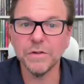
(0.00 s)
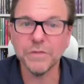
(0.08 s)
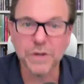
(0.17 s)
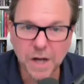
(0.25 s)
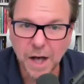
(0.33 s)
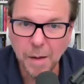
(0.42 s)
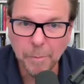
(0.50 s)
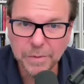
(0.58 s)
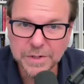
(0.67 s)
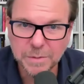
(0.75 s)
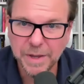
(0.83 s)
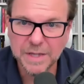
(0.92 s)
But if you're
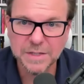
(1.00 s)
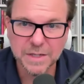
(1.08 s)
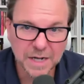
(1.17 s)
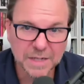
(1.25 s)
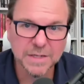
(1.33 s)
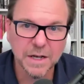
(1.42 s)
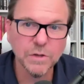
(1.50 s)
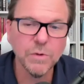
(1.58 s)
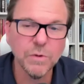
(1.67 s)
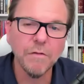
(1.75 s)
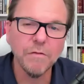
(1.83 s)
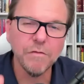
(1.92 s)
competency-based and I tell
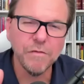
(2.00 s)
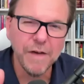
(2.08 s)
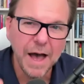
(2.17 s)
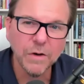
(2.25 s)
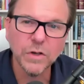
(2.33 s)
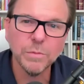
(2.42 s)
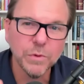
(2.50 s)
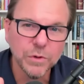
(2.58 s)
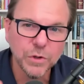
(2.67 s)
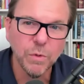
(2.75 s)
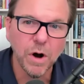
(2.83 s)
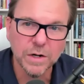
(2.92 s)
you how valuable
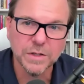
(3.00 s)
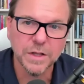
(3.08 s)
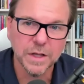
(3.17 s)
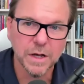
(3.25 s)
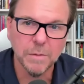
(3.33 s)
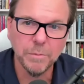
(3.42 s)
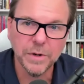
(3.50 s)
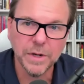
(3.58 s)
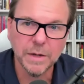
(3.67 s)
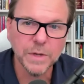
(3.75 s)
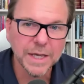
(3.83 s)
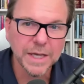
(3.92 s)
you are to the
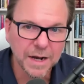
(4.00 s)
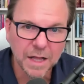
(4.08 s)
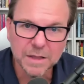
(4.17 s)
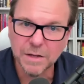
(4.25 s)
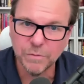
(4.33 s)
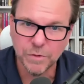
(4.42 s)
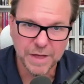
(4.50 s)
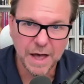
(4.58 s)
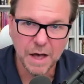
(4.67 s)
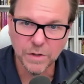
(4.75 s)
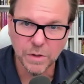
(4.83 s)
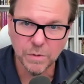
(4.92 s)
company and we cannot live
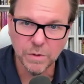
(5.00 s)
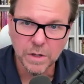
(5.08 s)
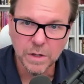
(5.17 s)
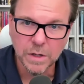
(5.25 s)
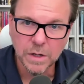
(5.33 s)
without you,